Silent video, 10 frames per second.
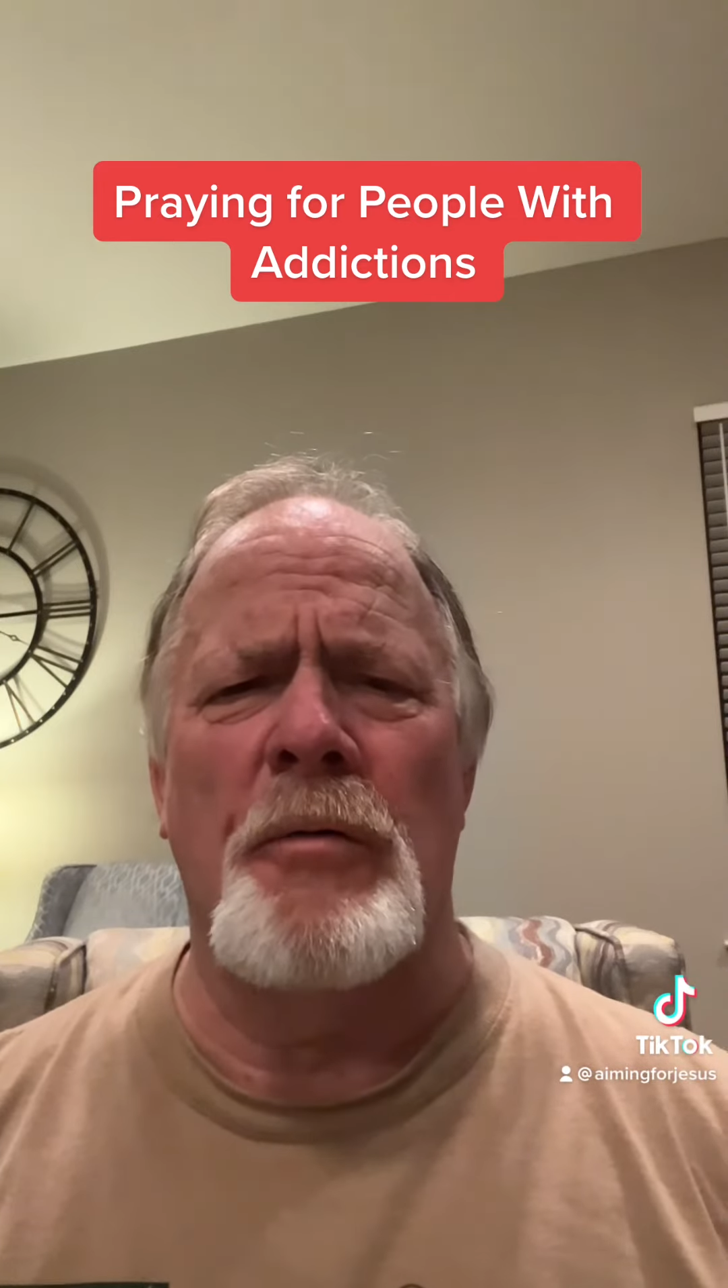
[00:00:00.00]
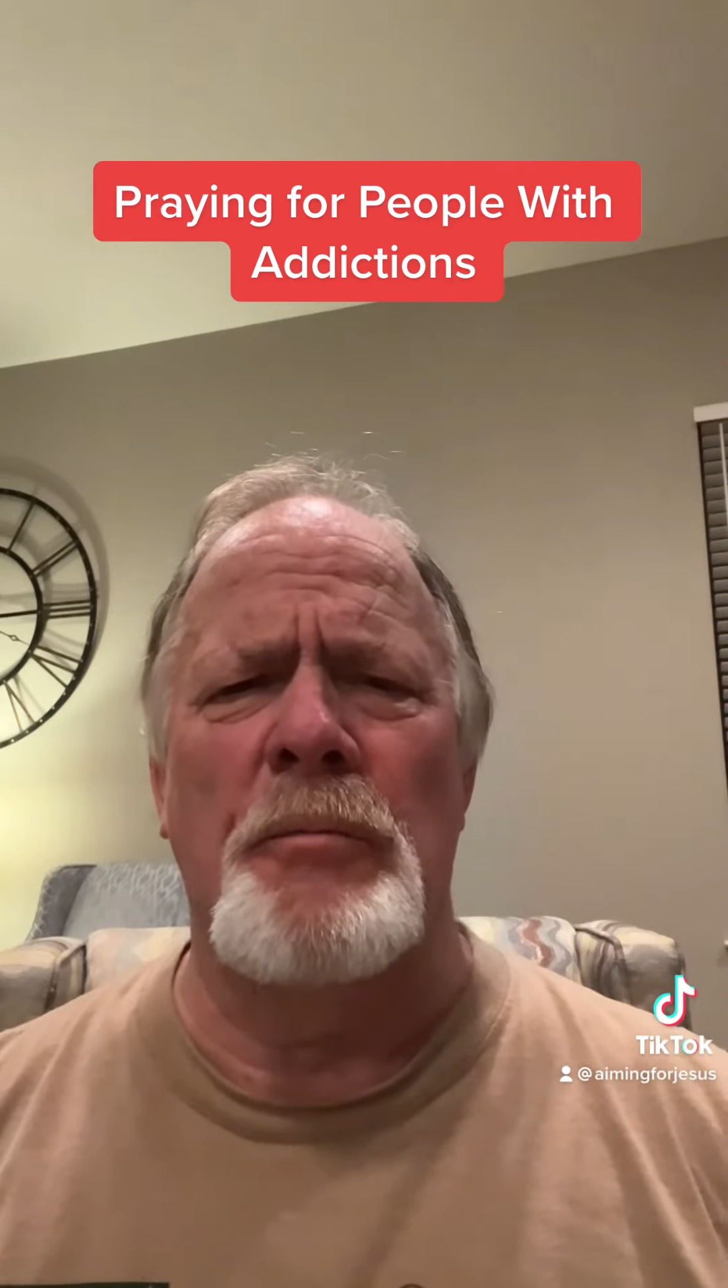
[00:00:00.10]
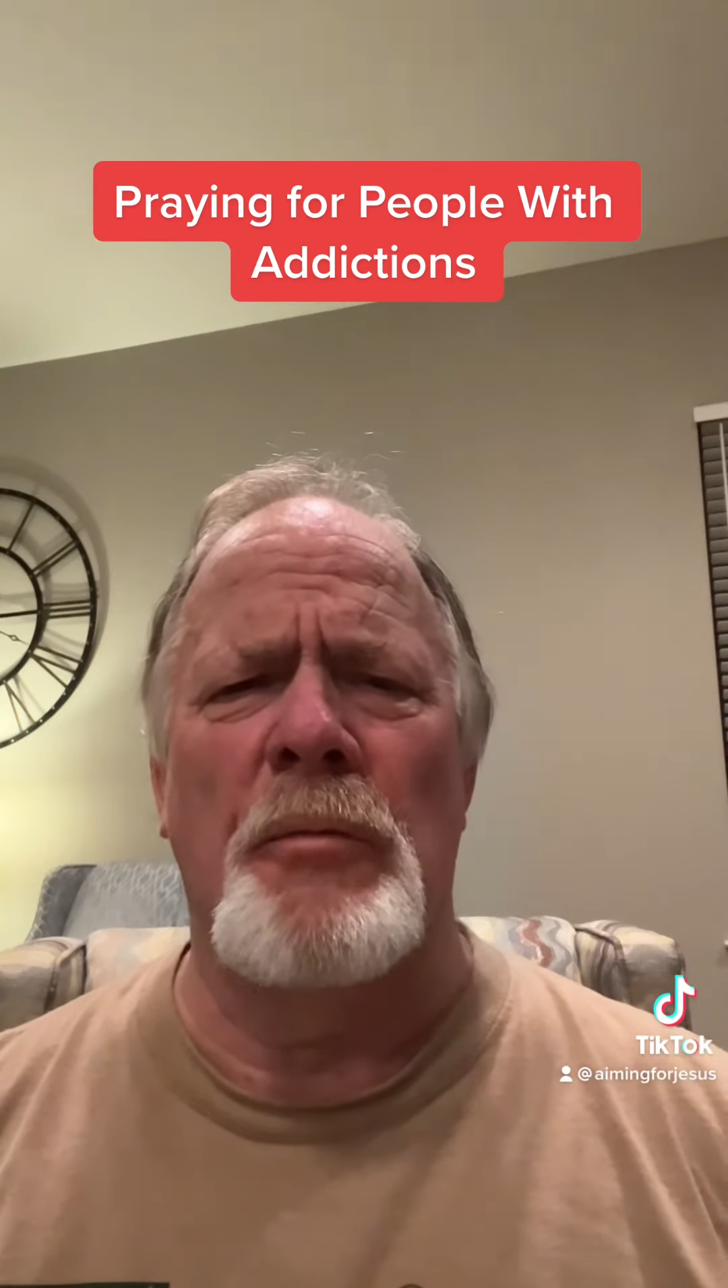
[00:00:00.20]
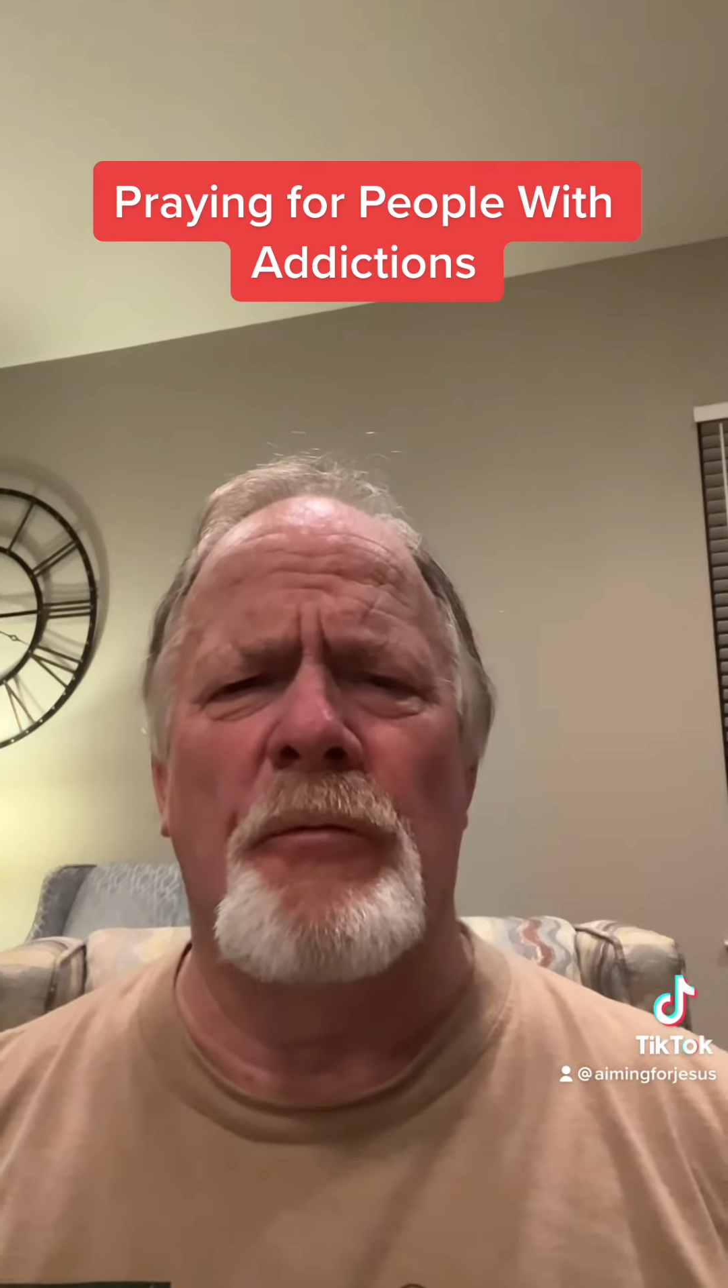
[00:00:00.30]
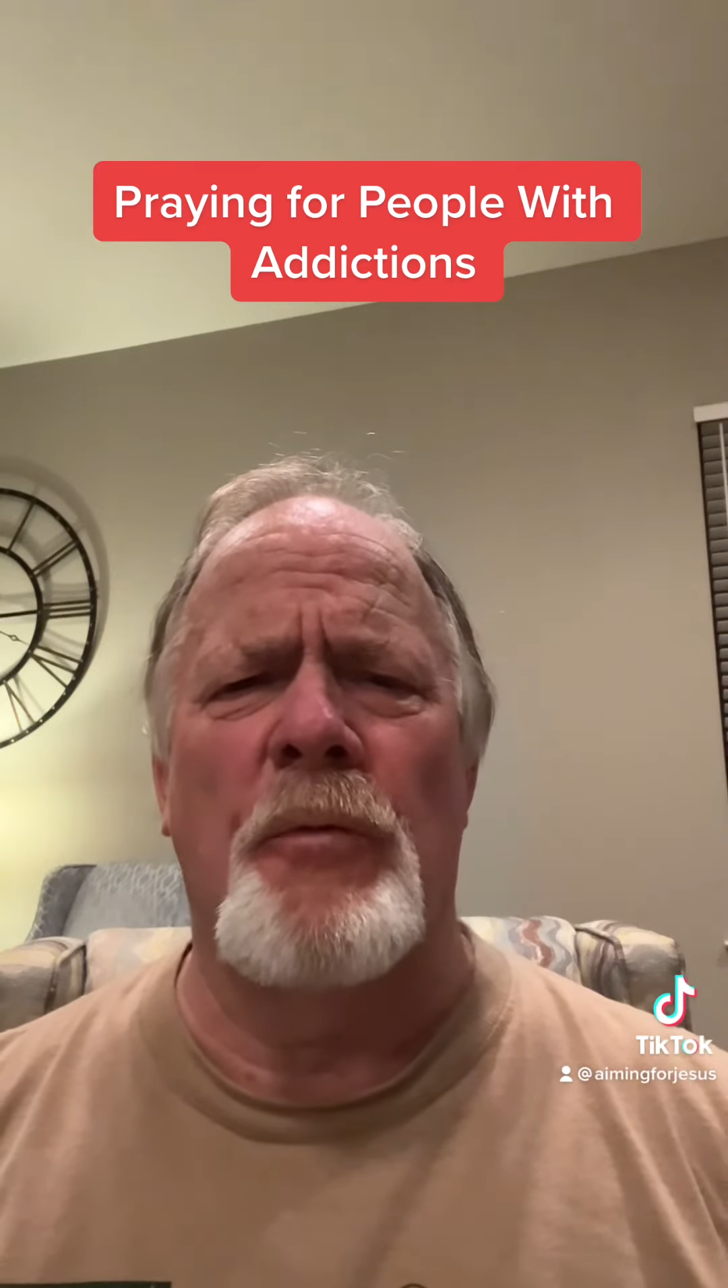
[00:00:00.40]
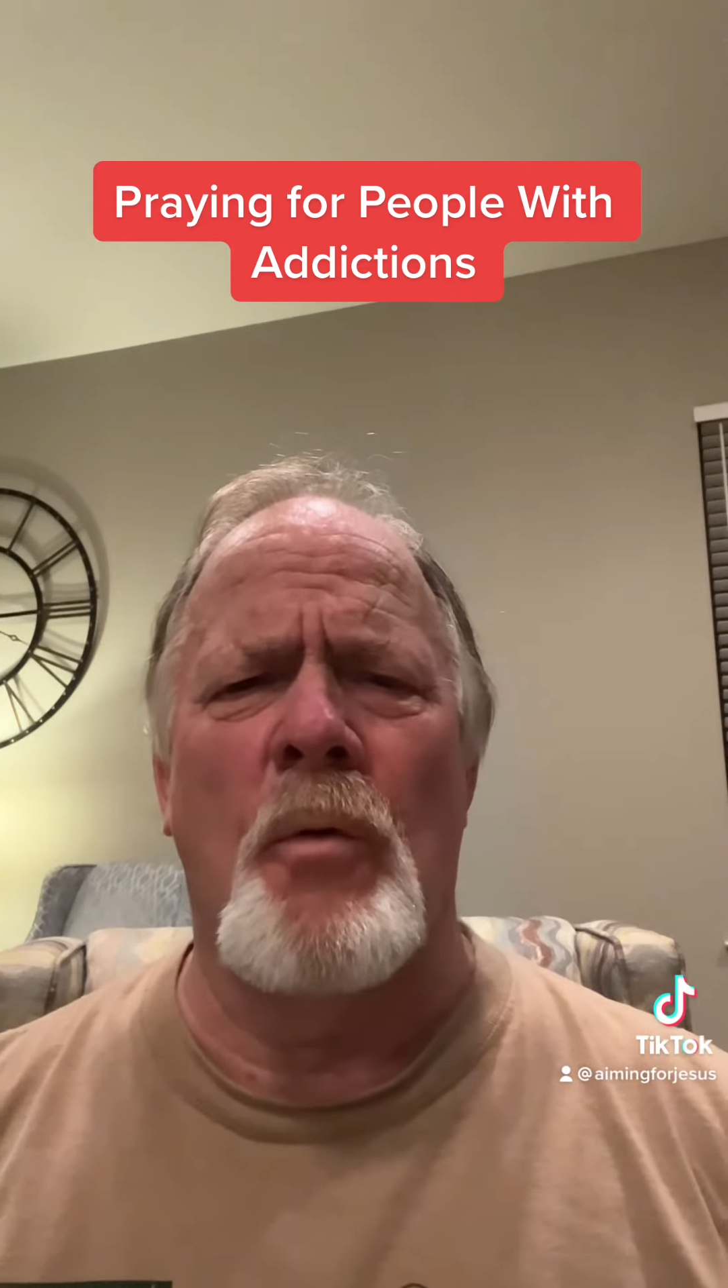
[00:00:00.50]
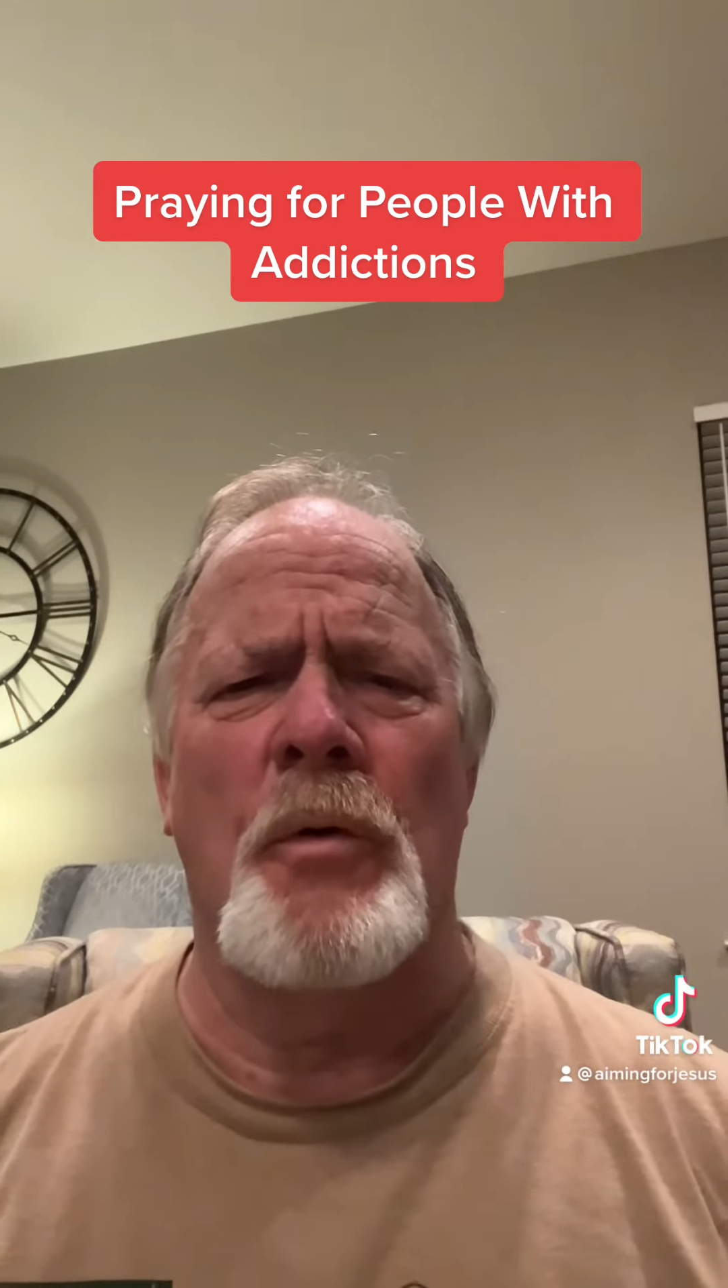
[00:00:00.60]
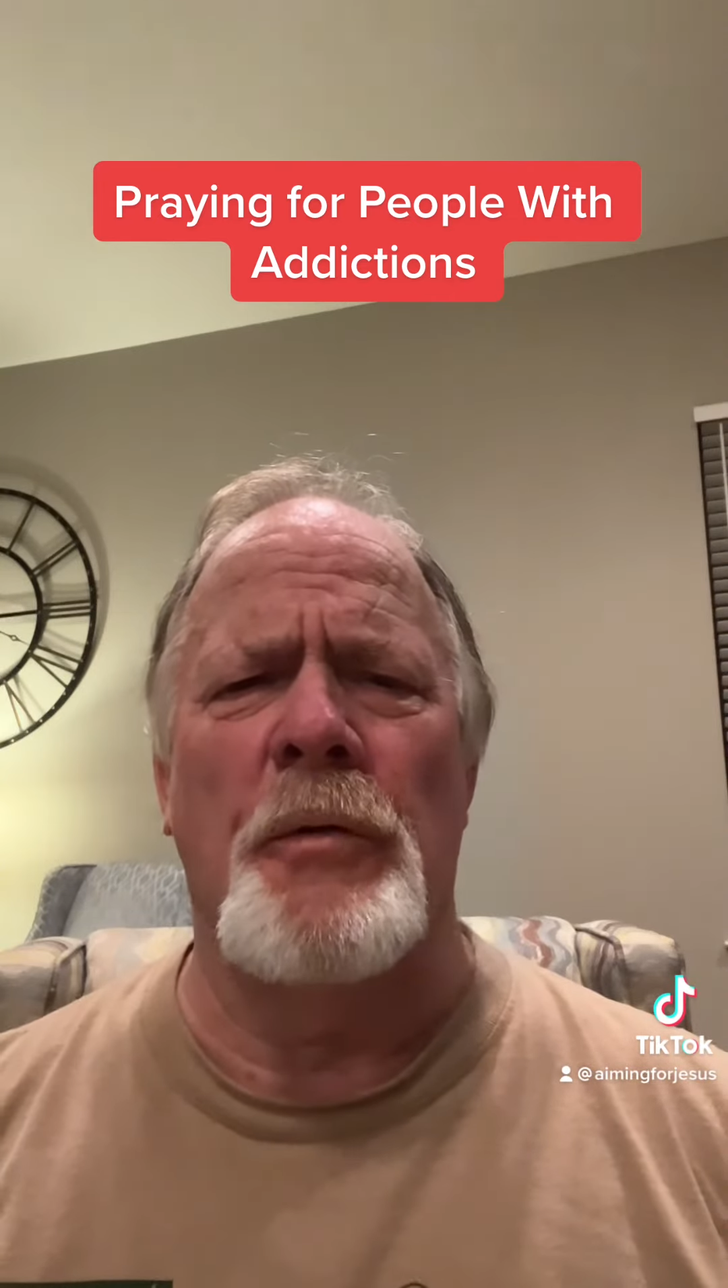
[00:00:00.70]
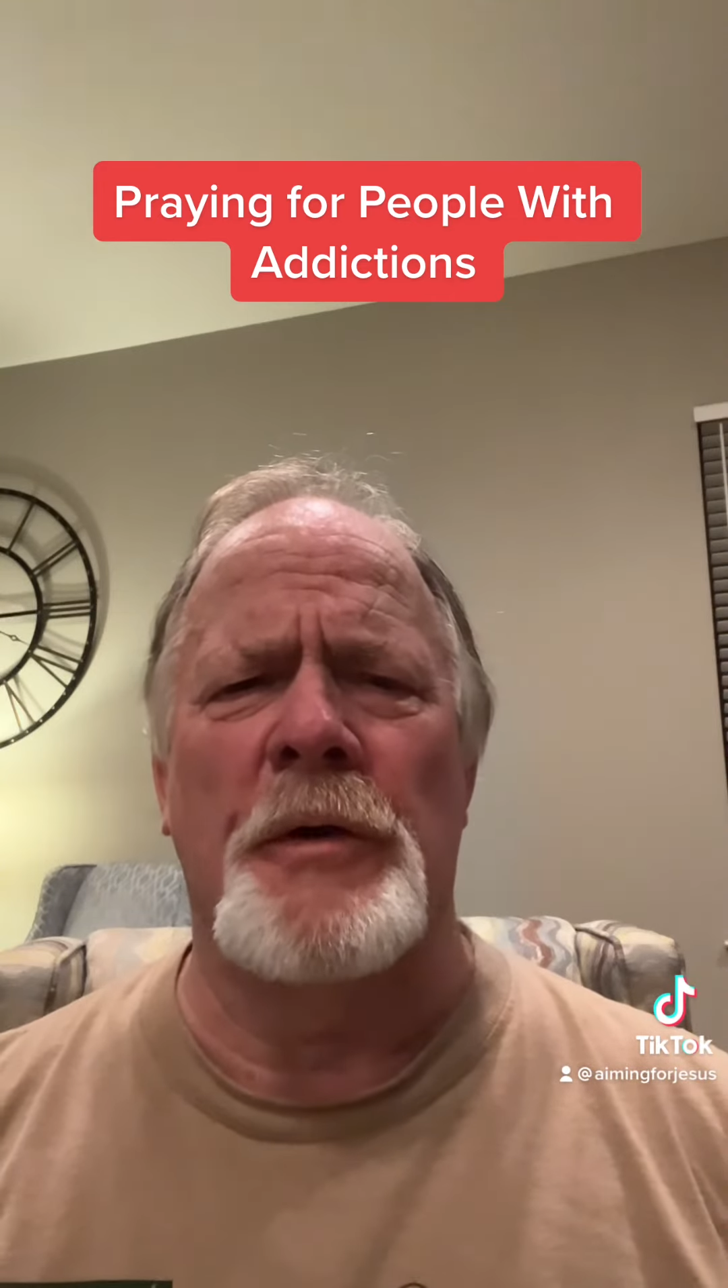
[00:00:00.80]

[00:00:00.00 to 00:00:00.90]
before the